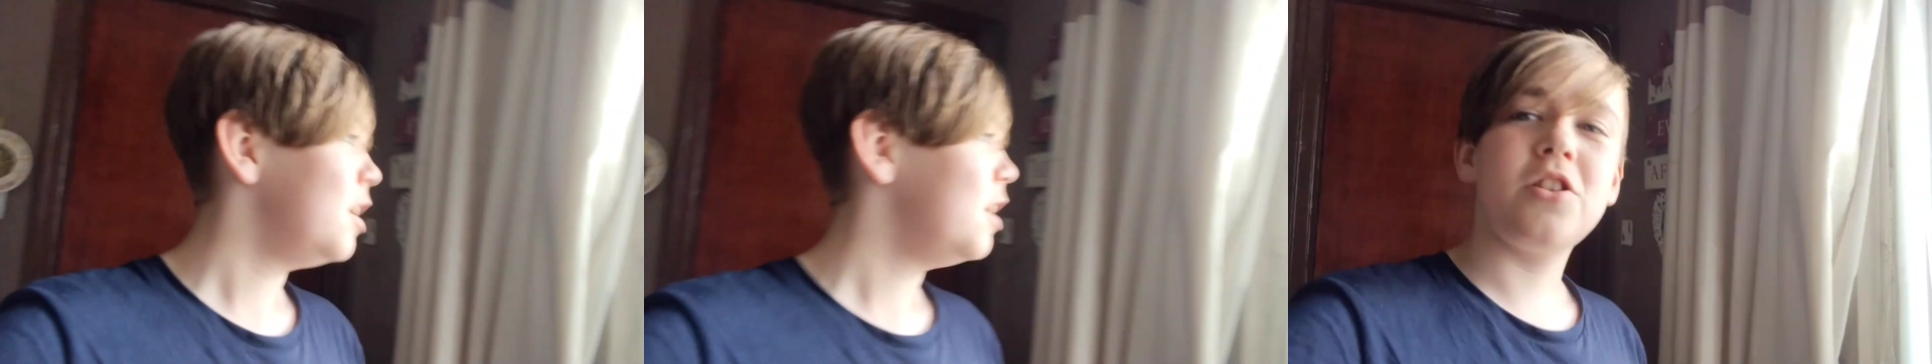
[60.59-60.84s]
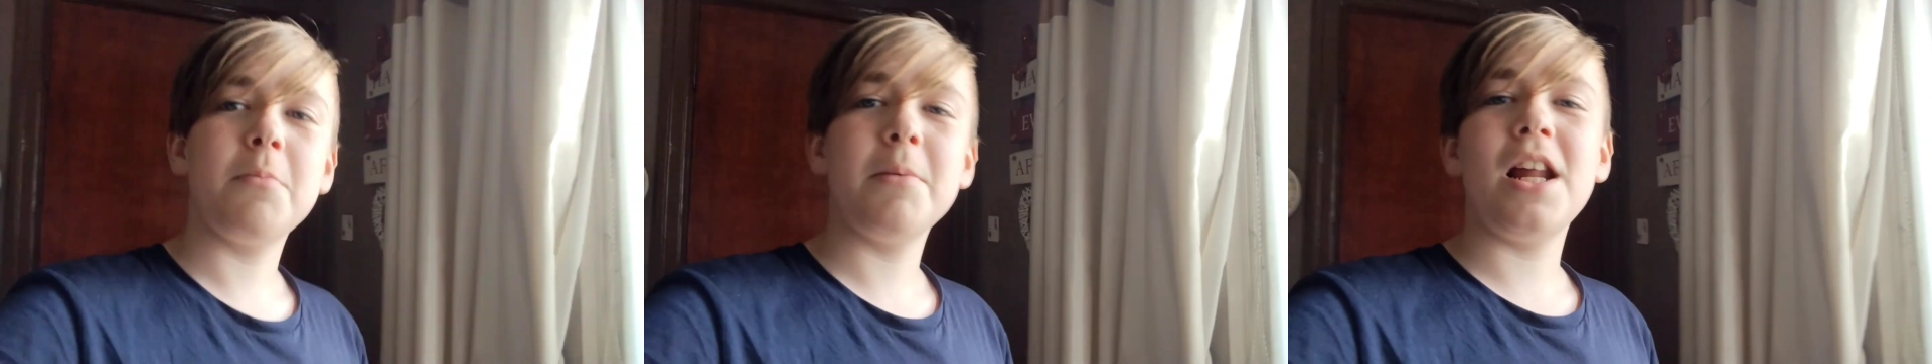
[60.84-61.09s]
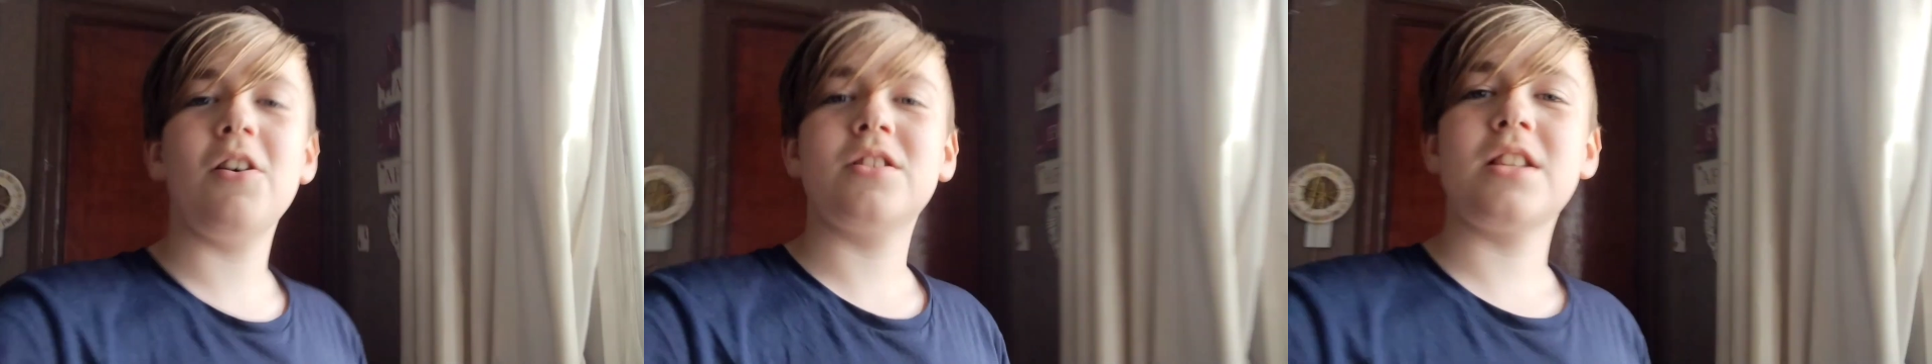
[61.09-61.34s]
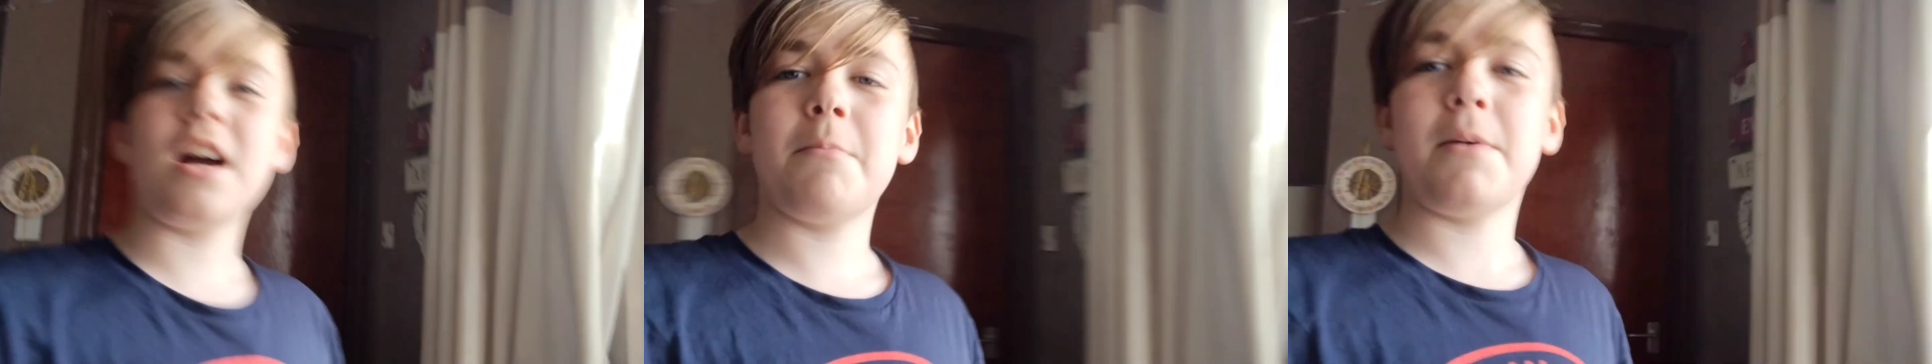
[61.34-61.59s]
Someone
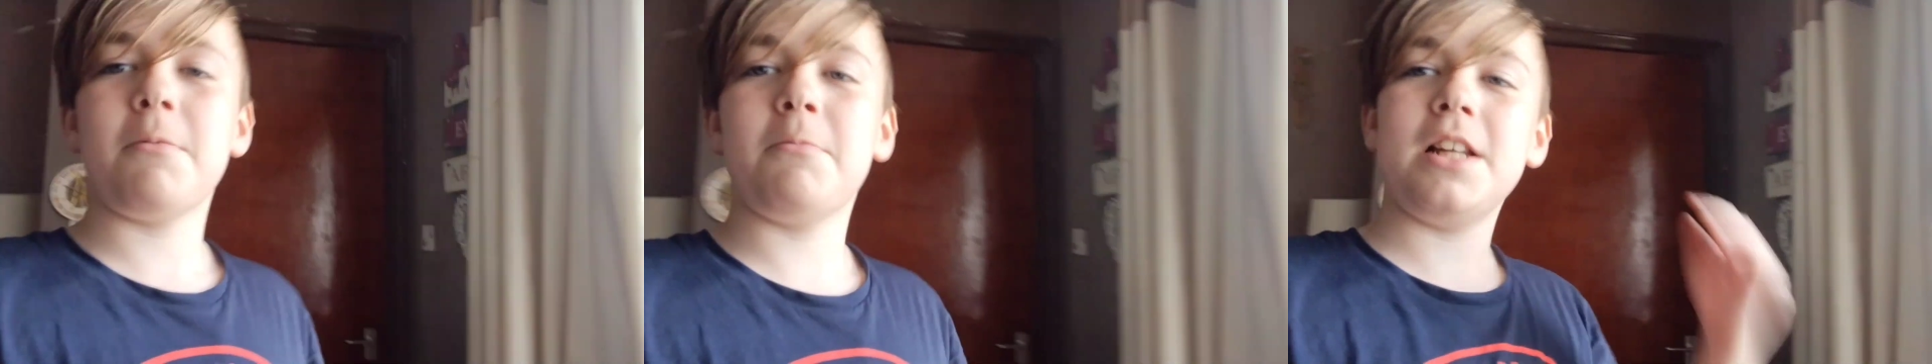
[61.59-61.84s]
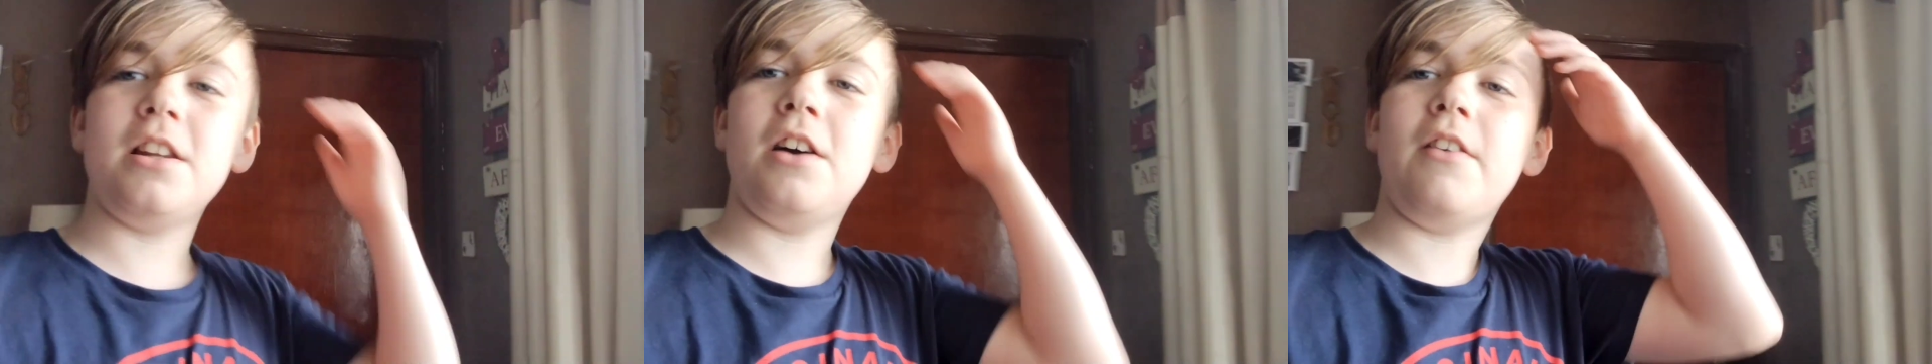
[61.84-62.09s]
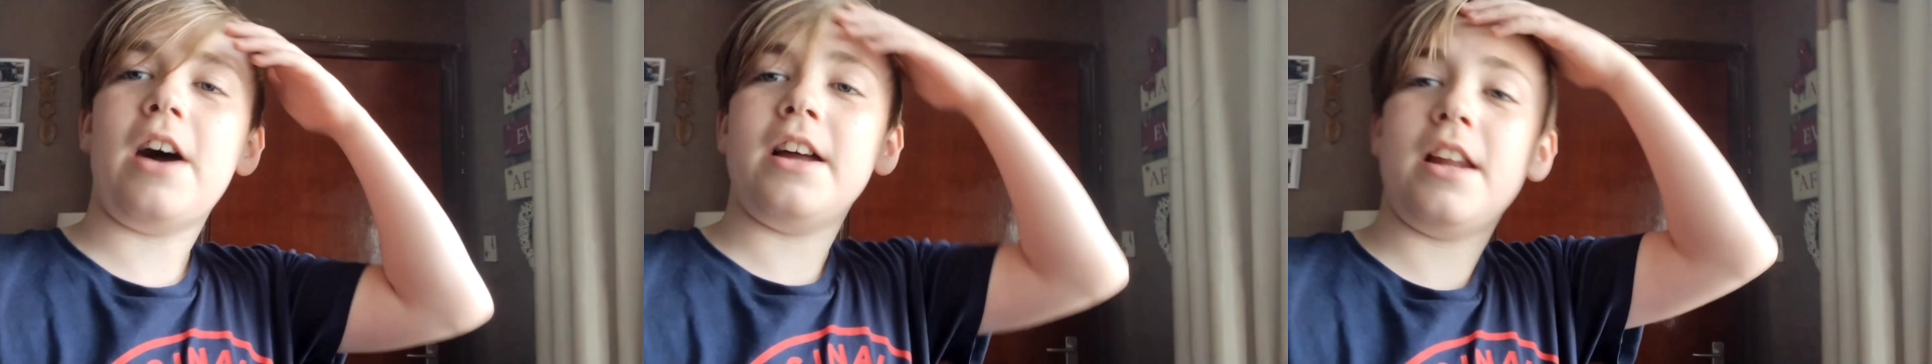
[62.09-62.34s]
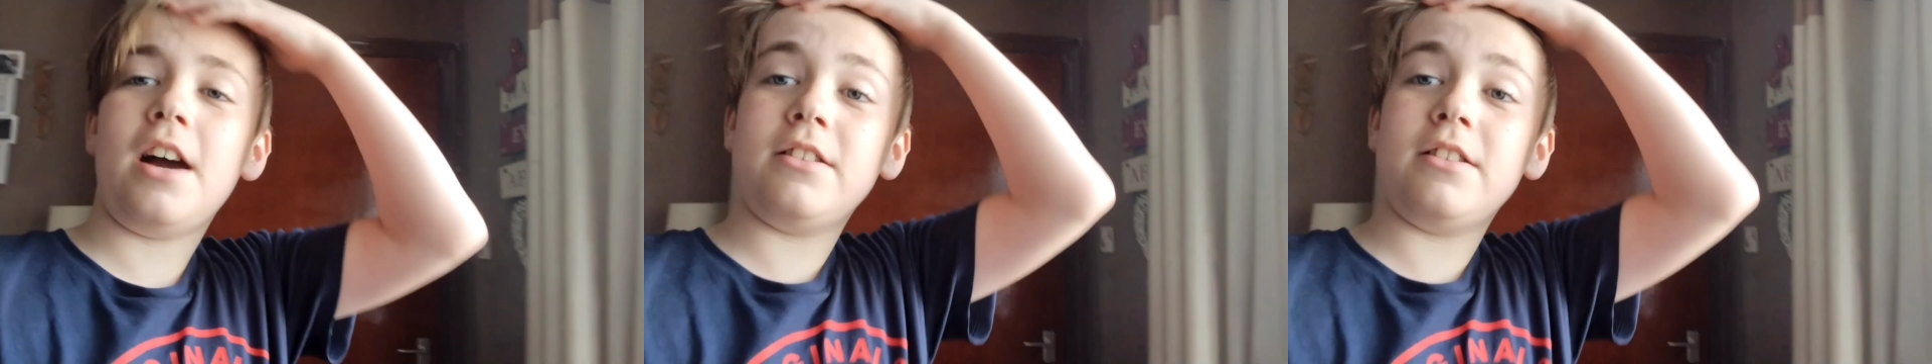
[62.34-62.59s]
outside my window right
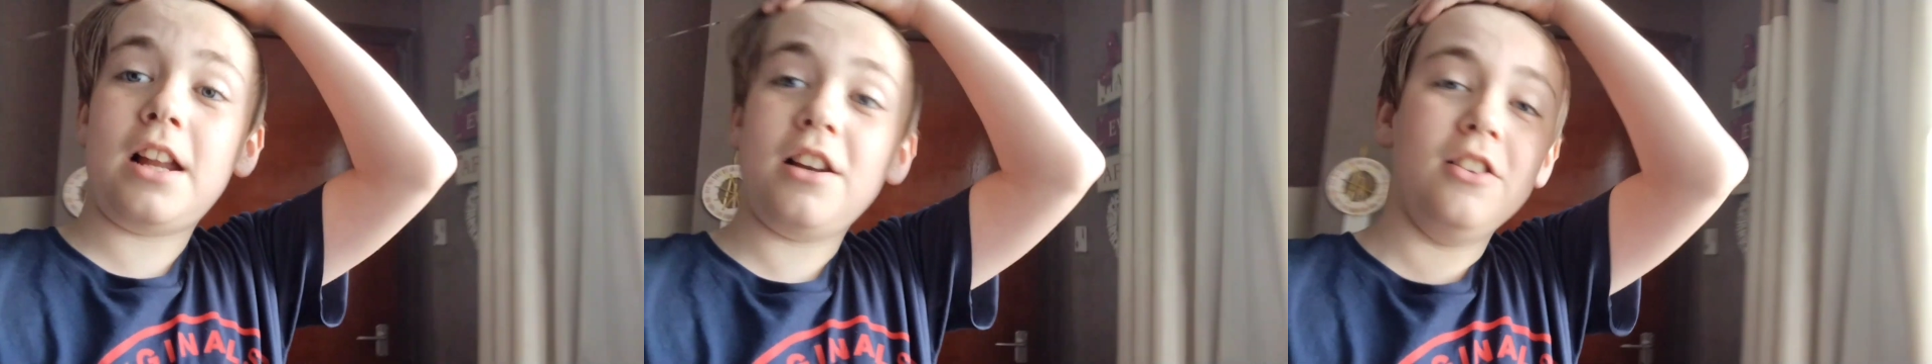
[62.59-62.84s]
now, they're